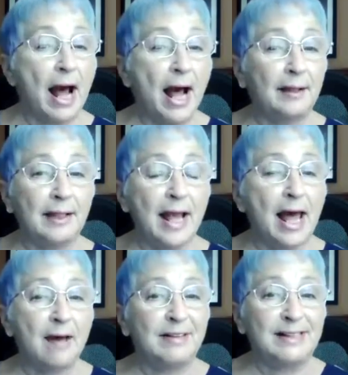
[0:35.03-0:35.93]
Oddly, I
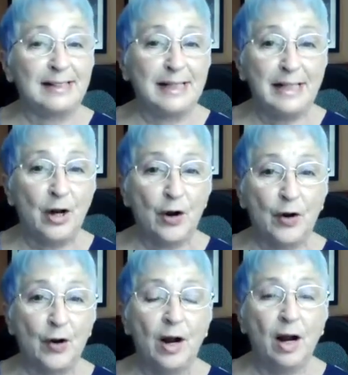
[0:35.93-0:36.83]
haven't seen her